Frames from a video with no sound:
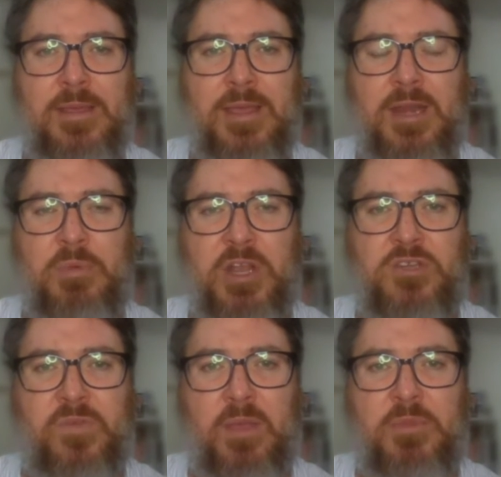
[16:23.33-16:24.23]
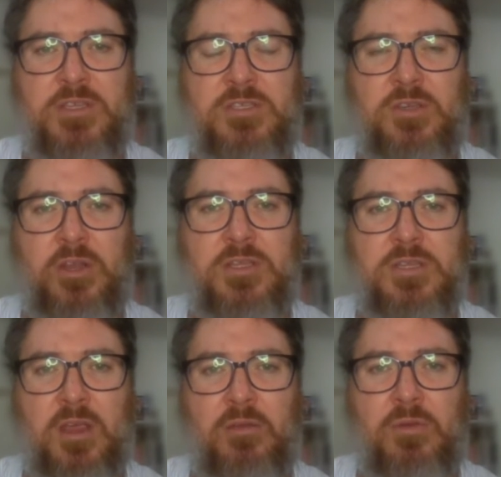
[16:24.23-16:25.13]
had a bunch of feminists on it,
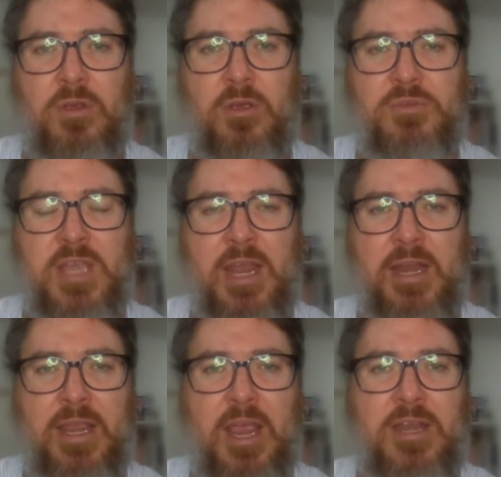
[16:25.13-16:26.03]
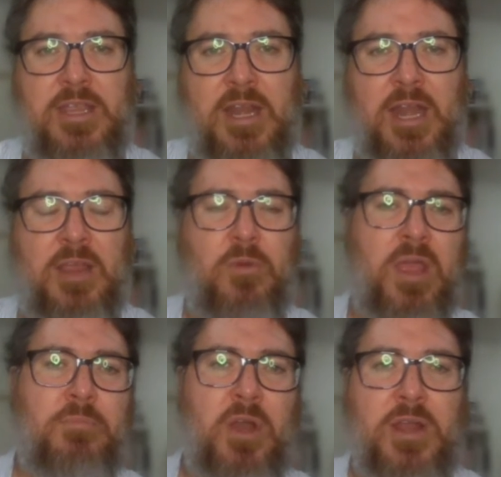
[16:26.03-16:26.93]
so I was hardly going to get
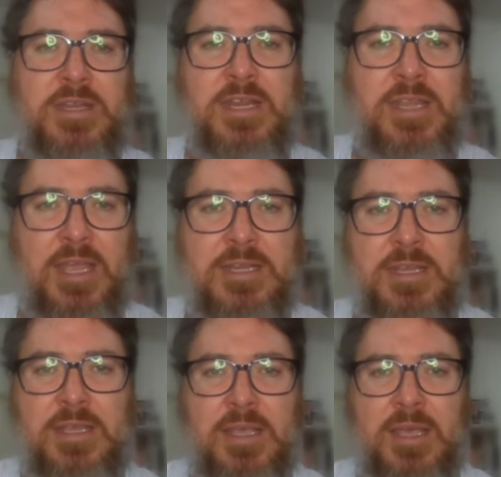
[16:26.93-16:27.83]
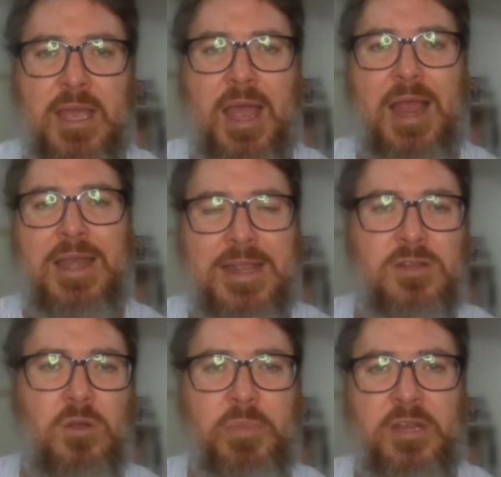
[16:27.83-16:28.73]
anywhere, but I did get a
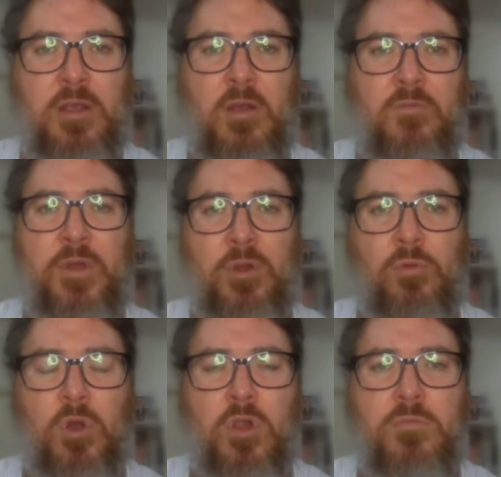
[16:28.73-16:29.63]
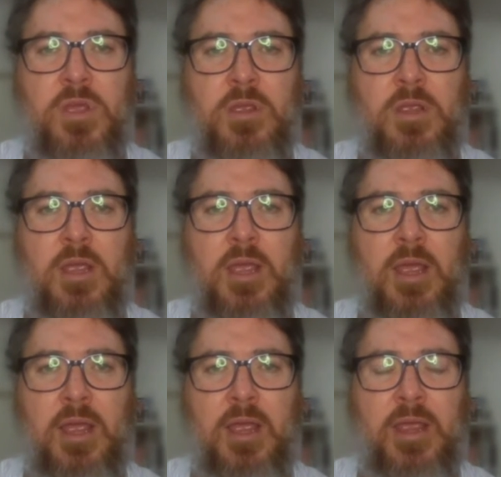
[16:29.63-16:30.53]
little bit of wriggle room
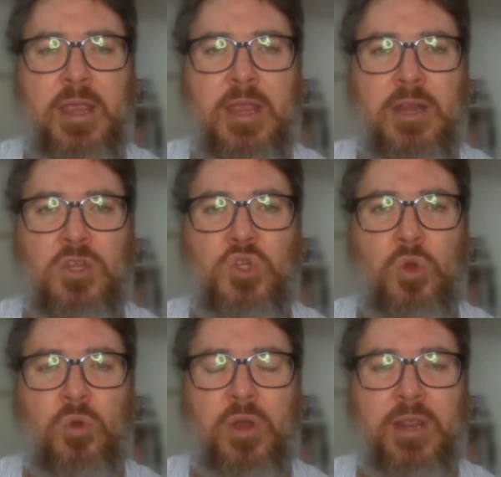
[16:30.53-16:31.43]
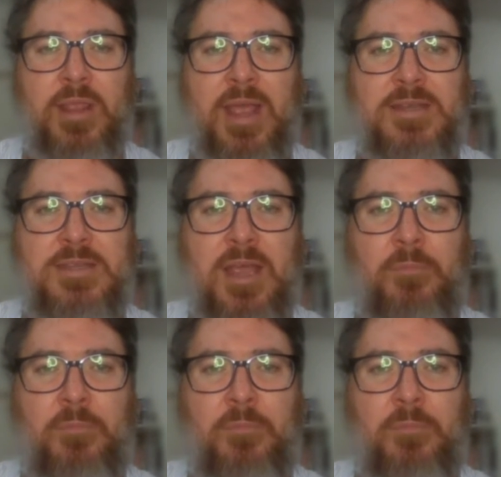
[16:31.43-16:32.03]
in ensuring that